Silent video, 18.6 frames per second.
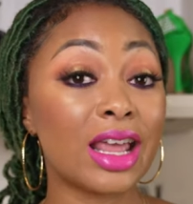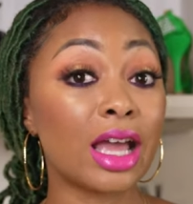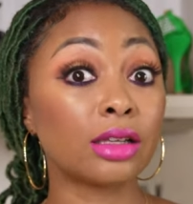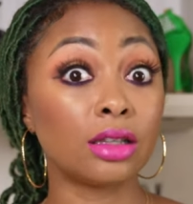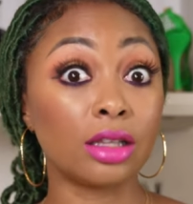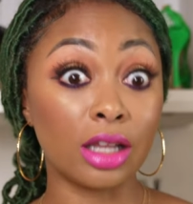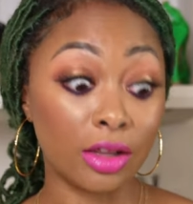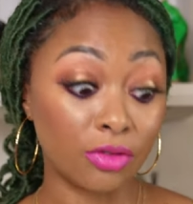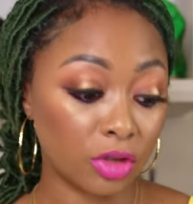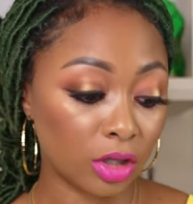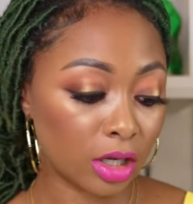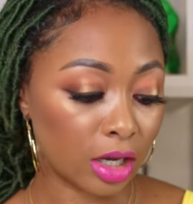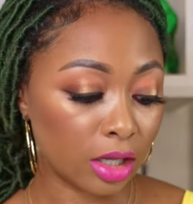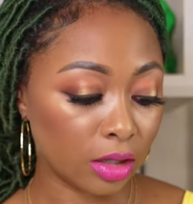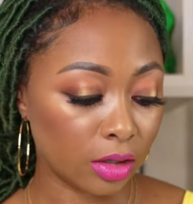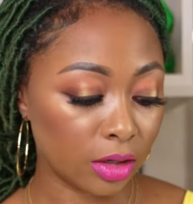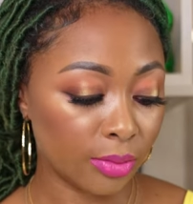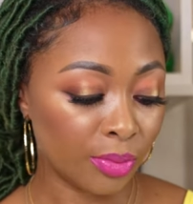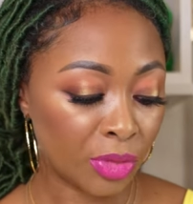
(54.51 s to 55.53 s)
I love the
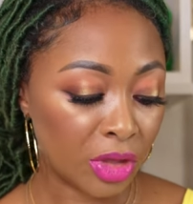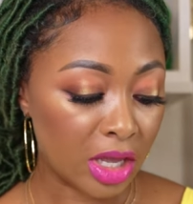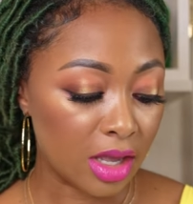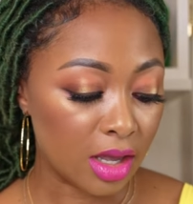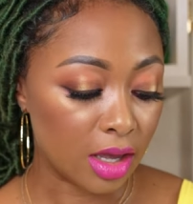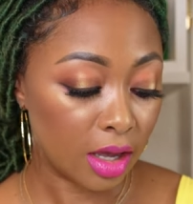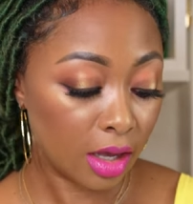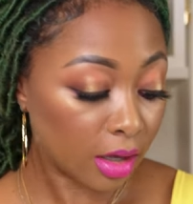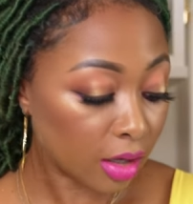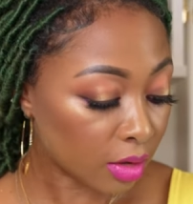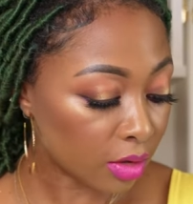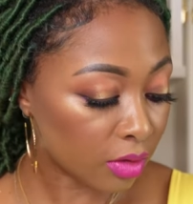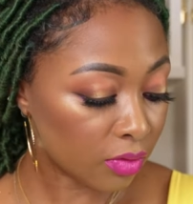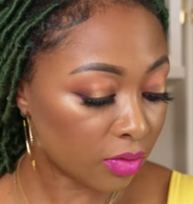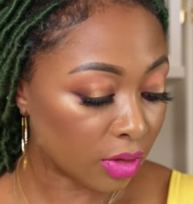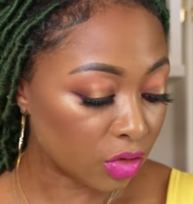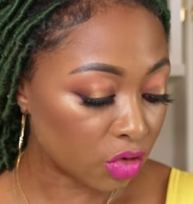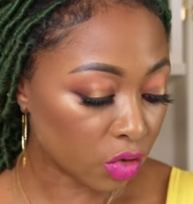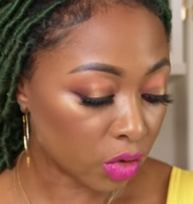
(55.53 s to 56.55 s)
color
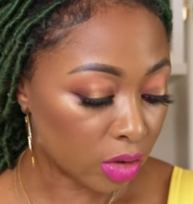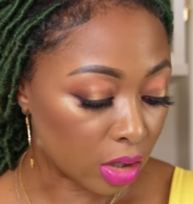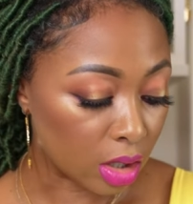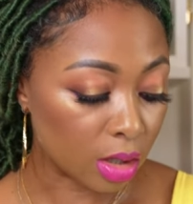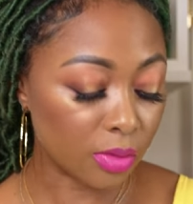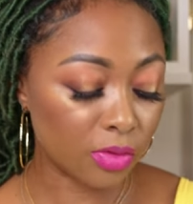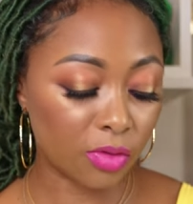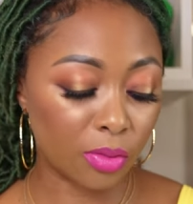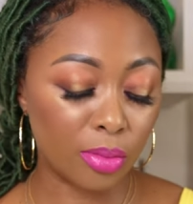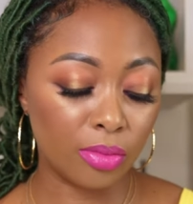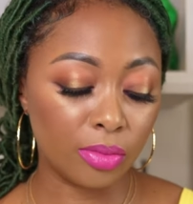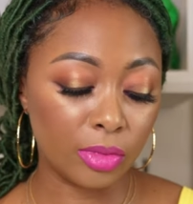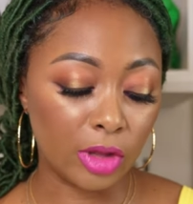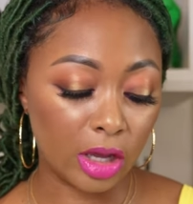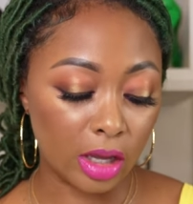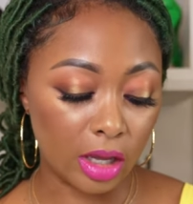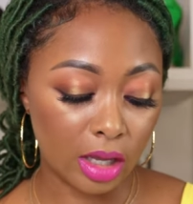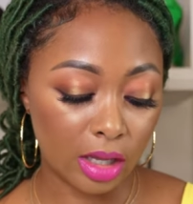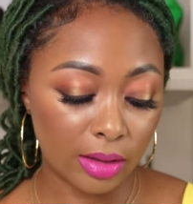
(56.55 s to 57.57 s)
of the trio
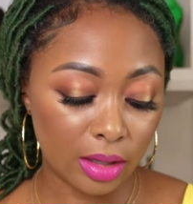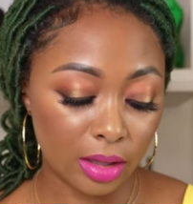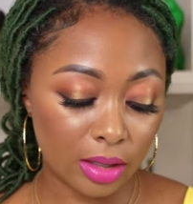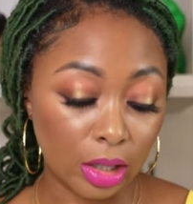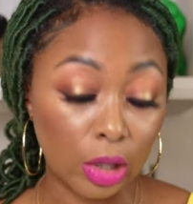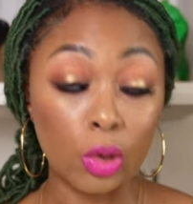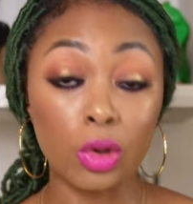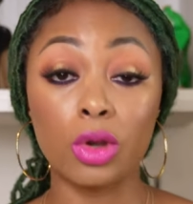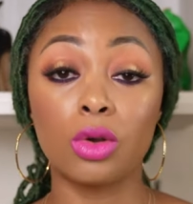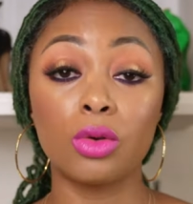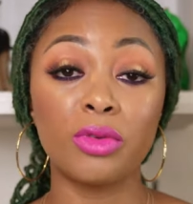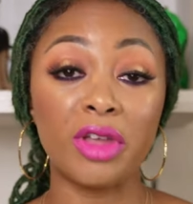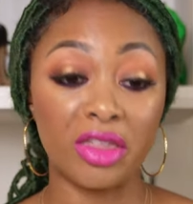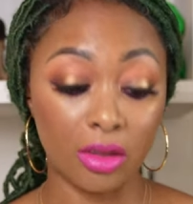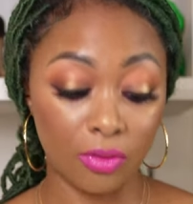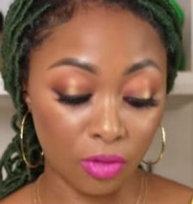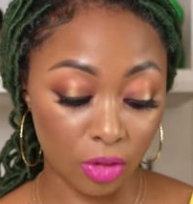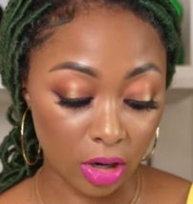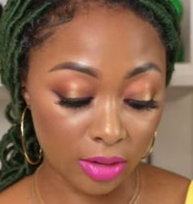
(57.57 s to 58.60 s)
uh, logo at
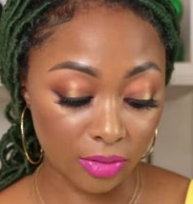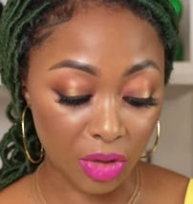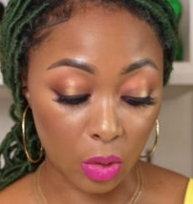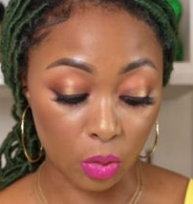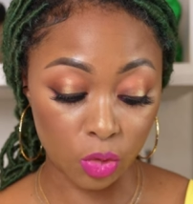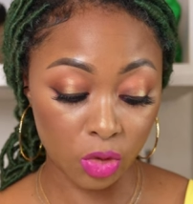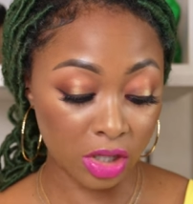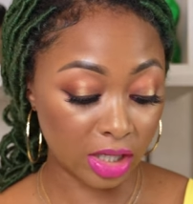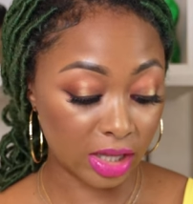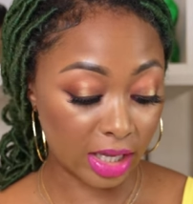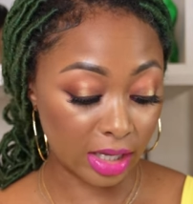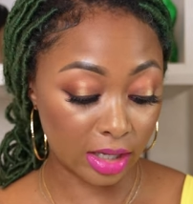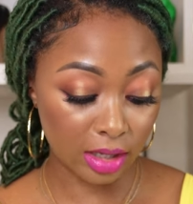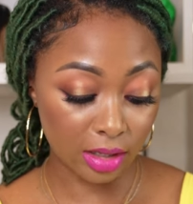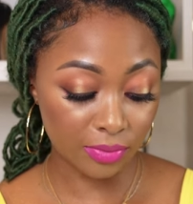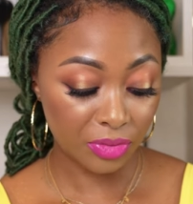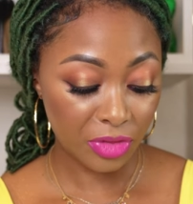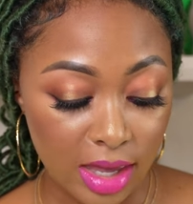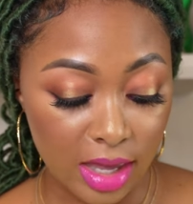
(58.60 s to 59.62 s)
the front. I really like it.